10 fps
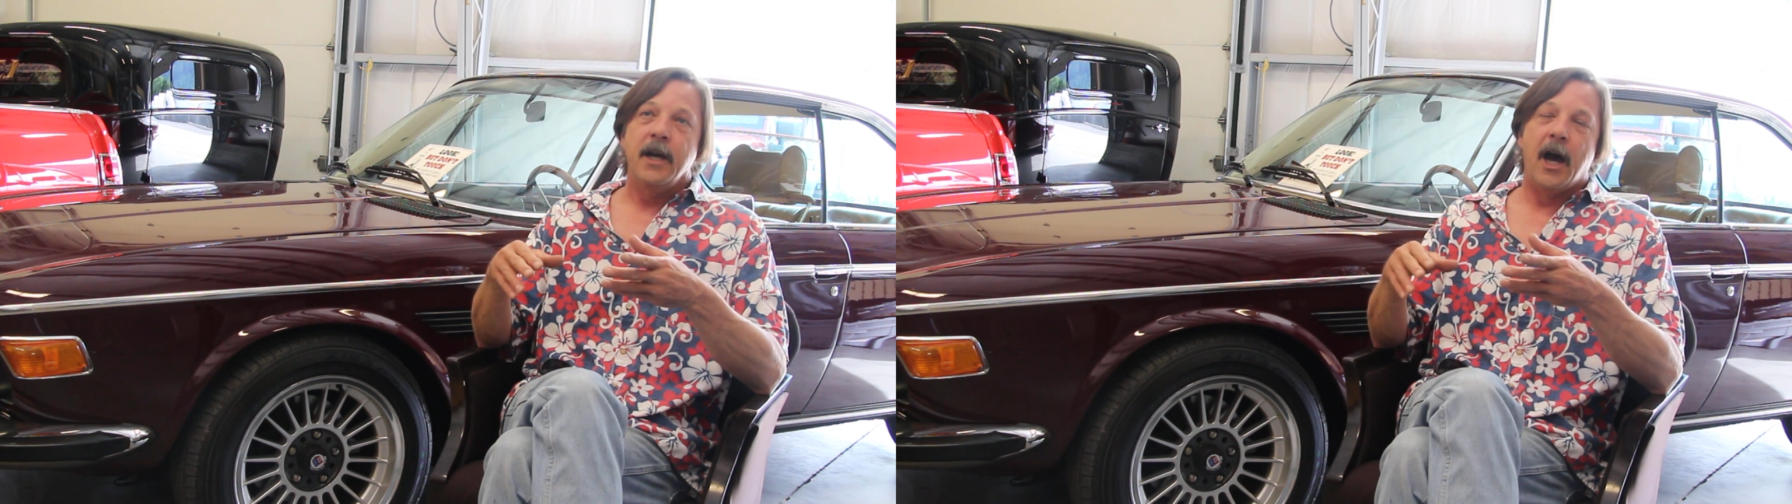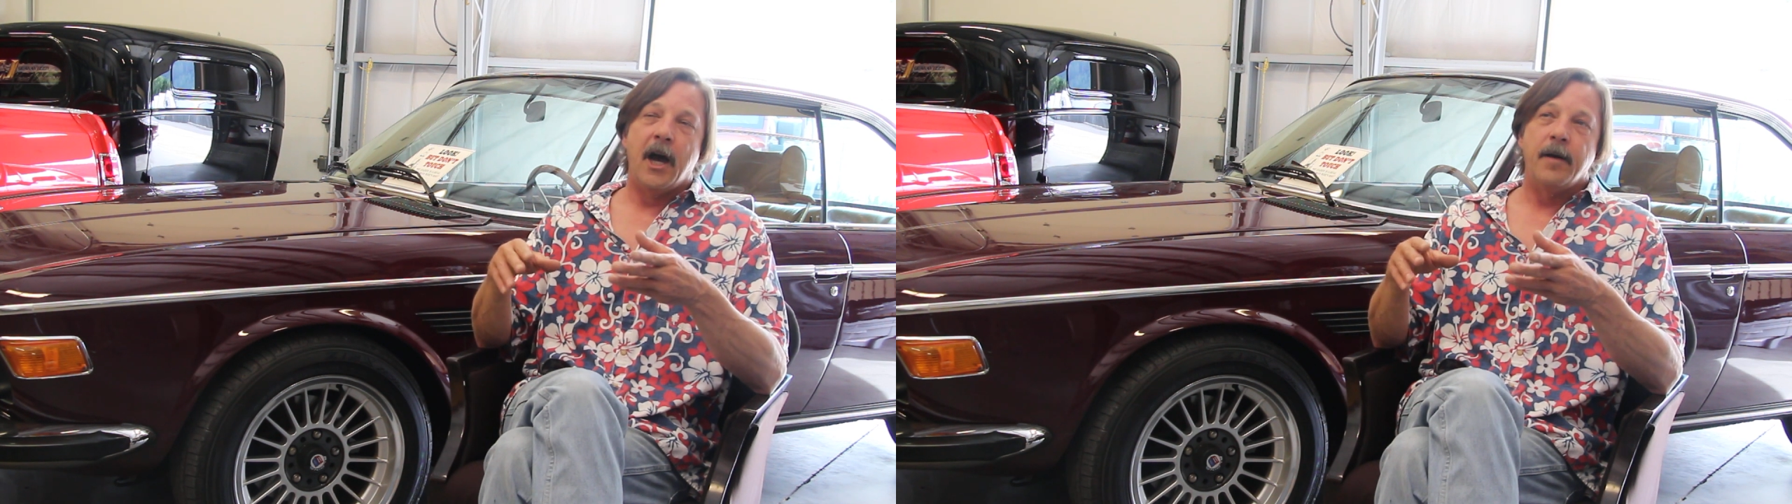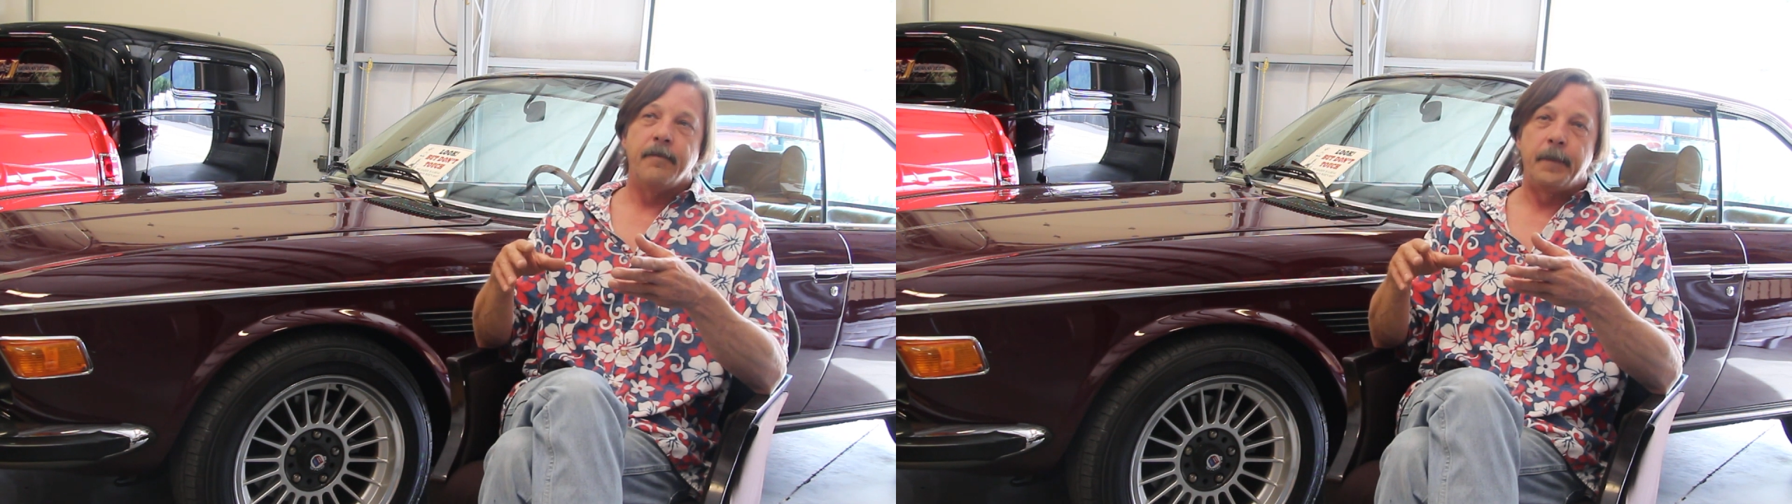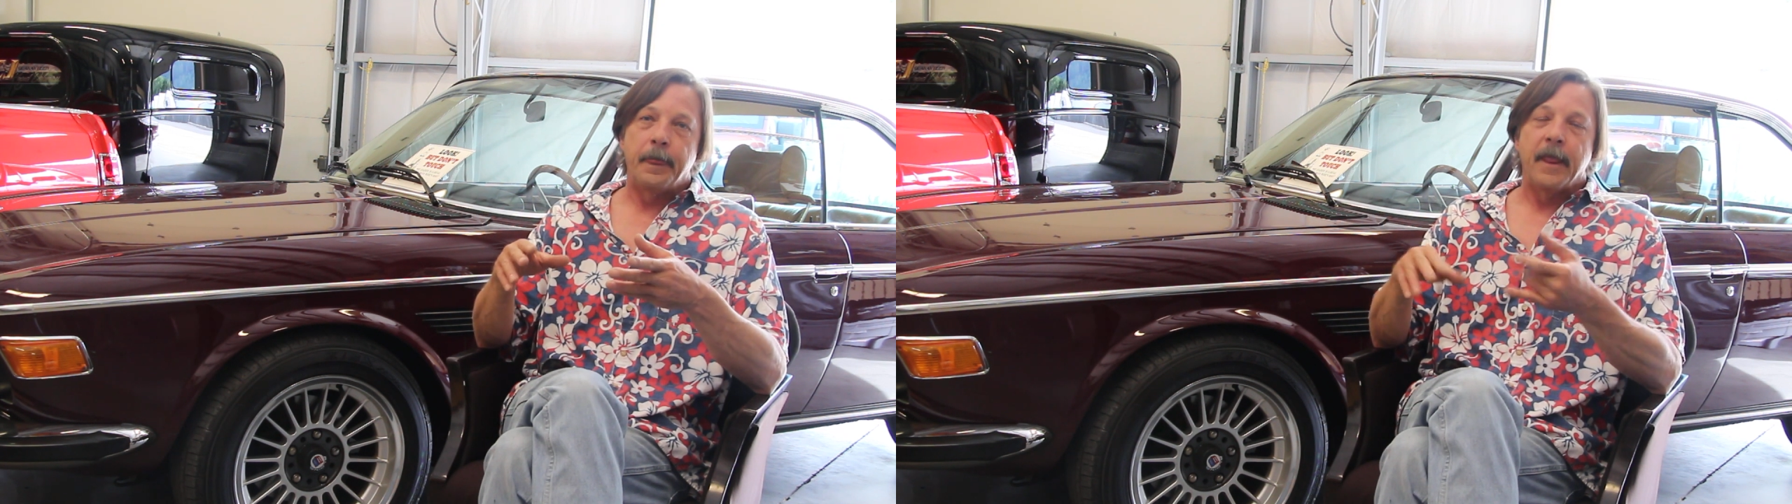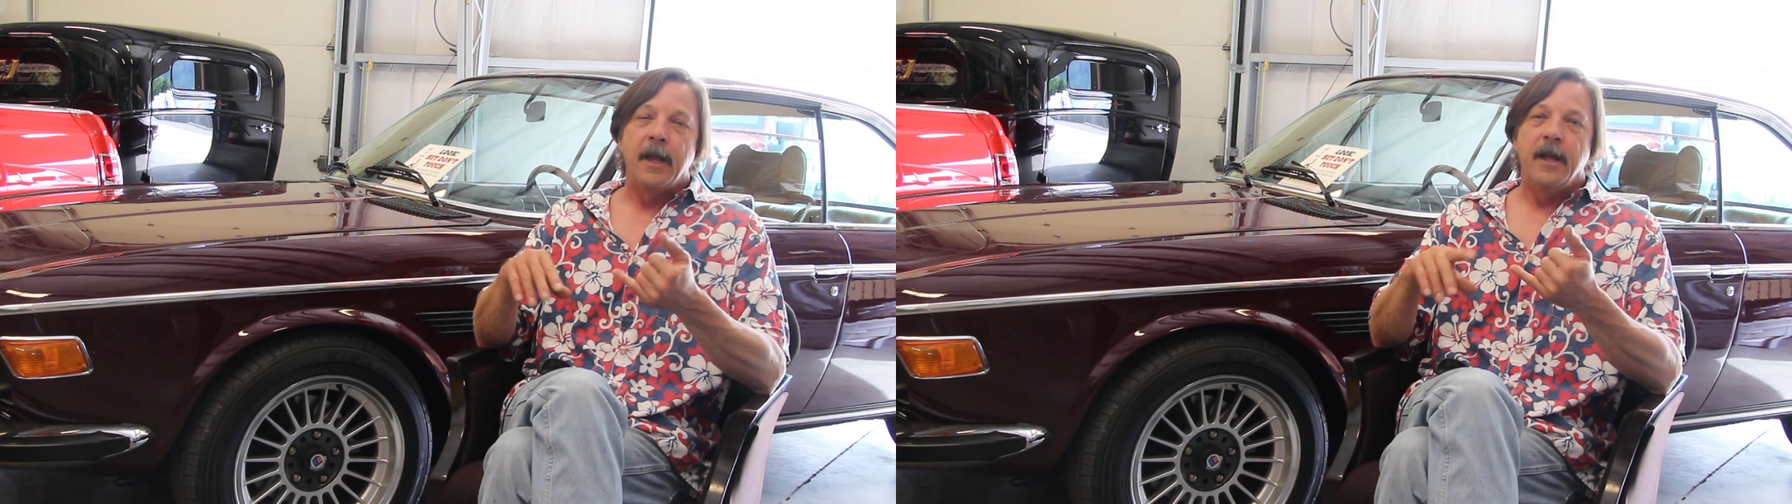
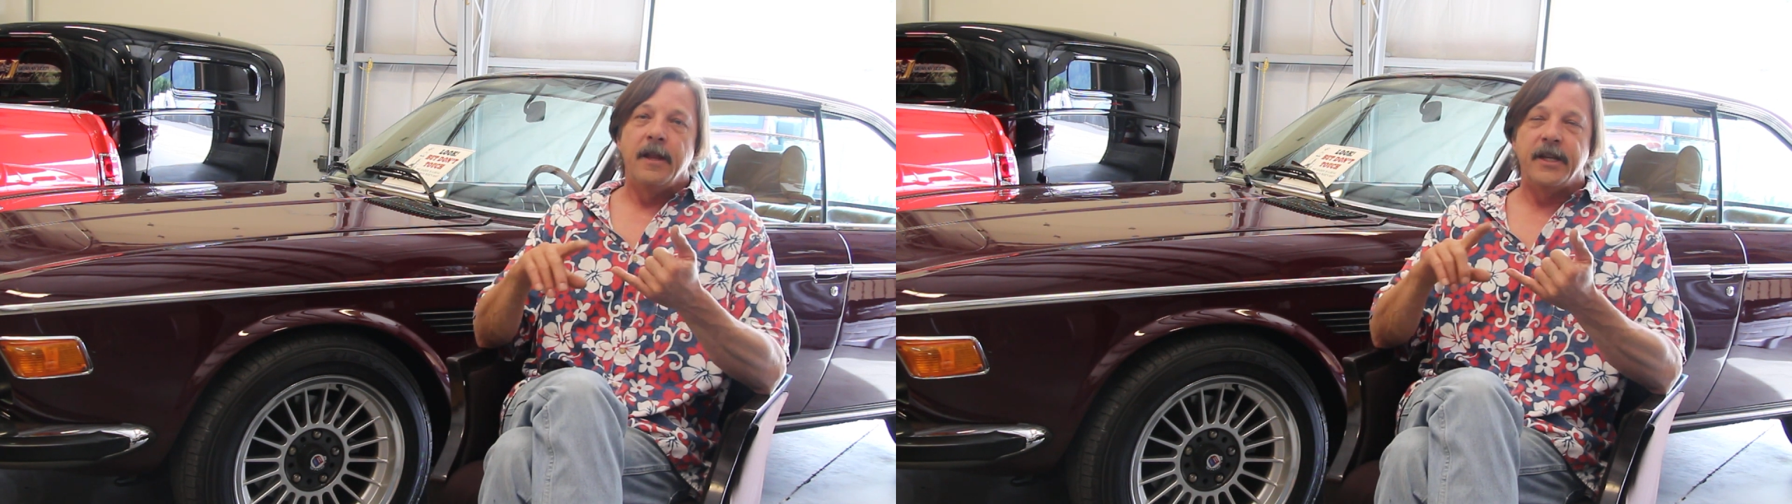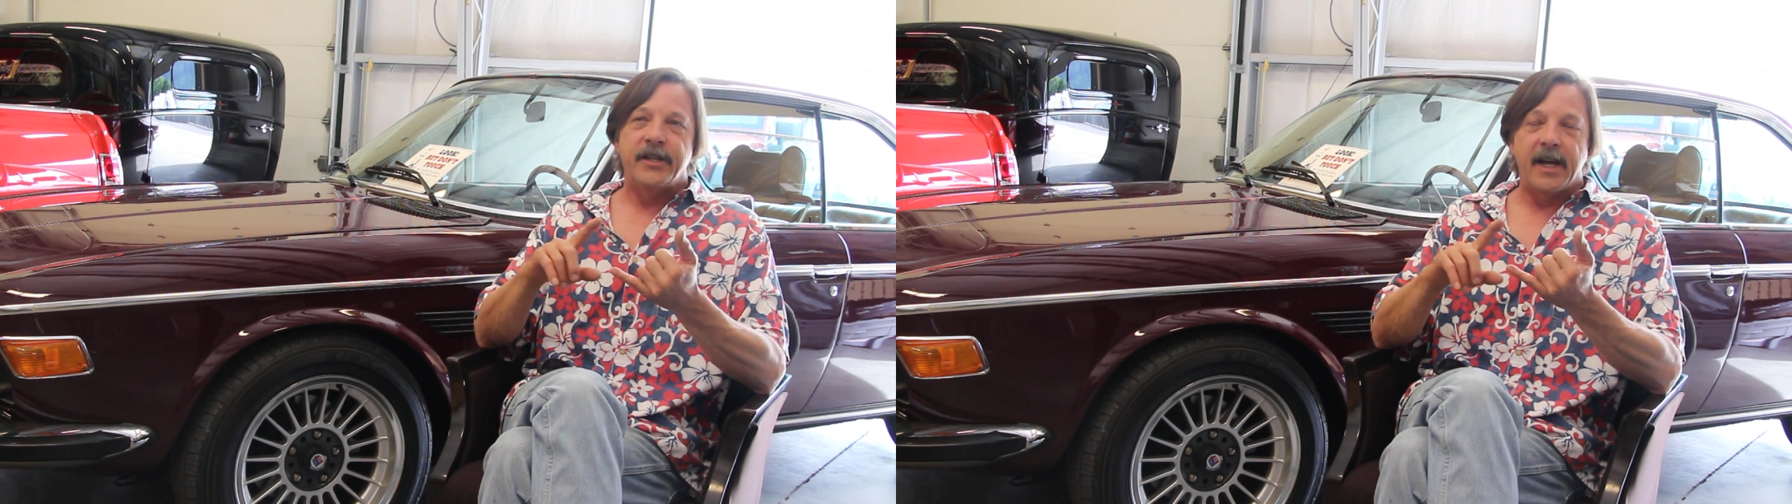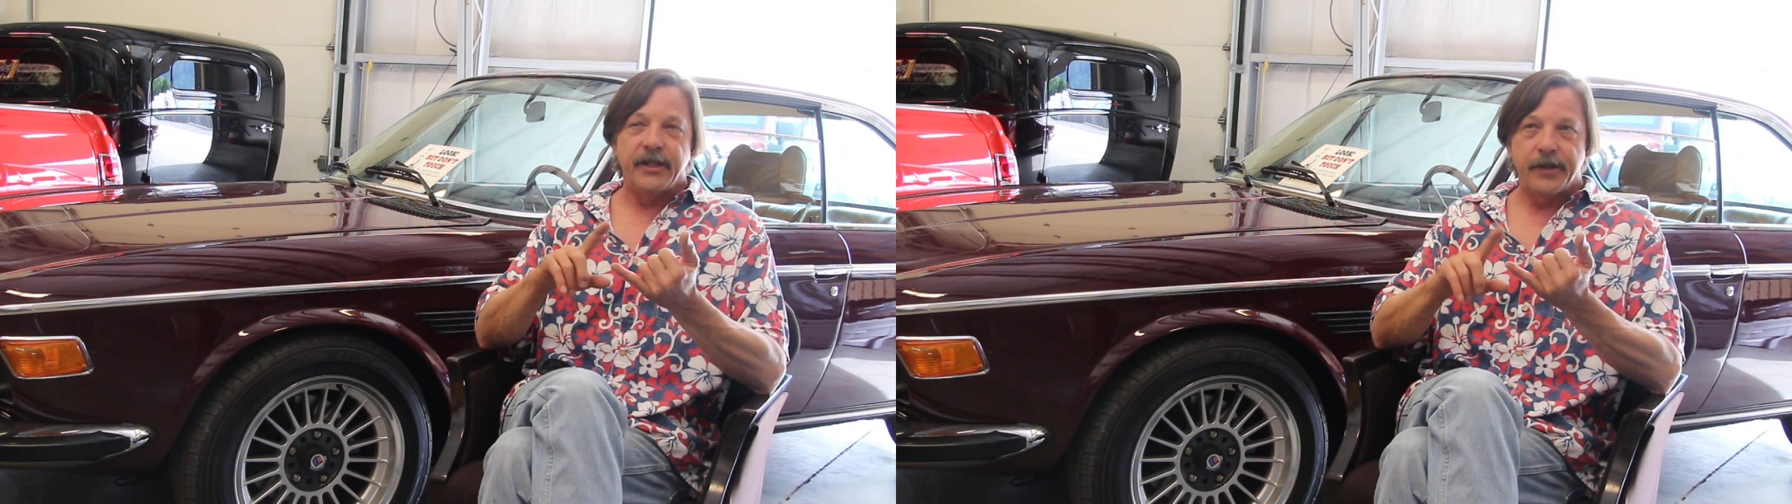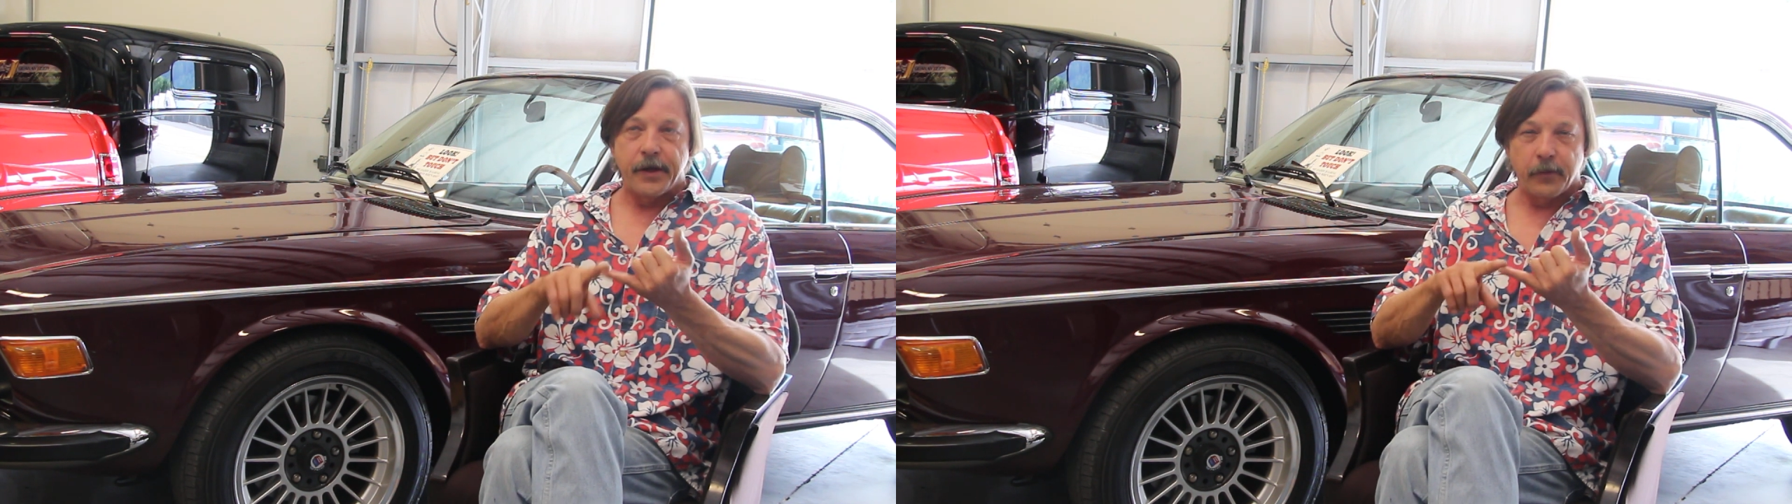This has the